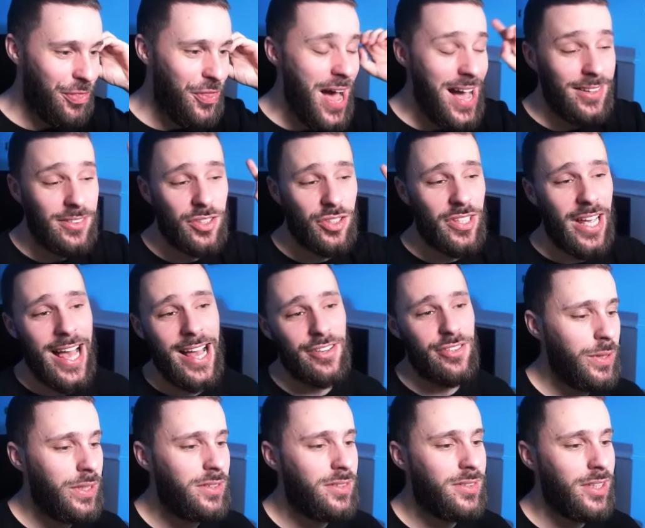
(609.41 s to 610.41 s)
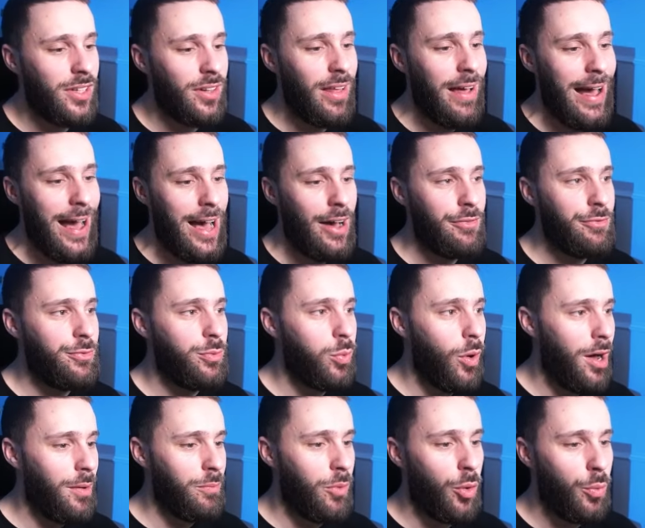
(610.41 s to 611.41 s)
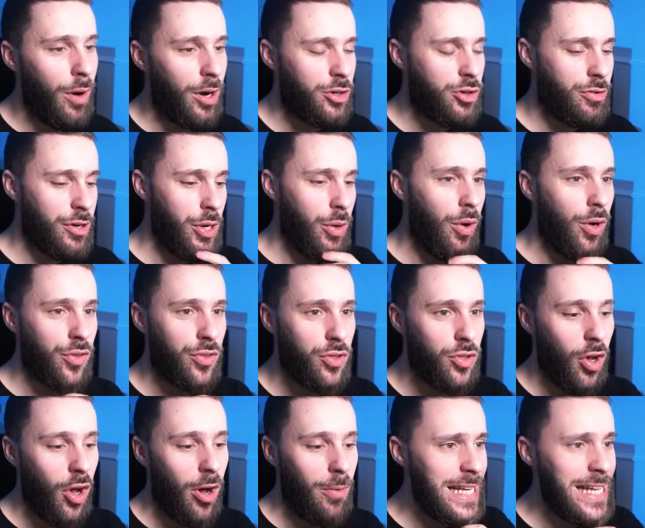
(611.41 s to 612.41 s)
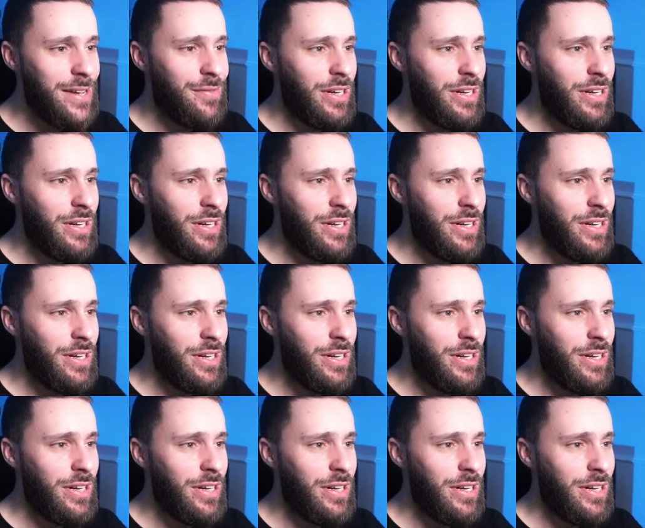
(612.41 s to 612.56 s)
That said, we still have one more Wugtrio on top,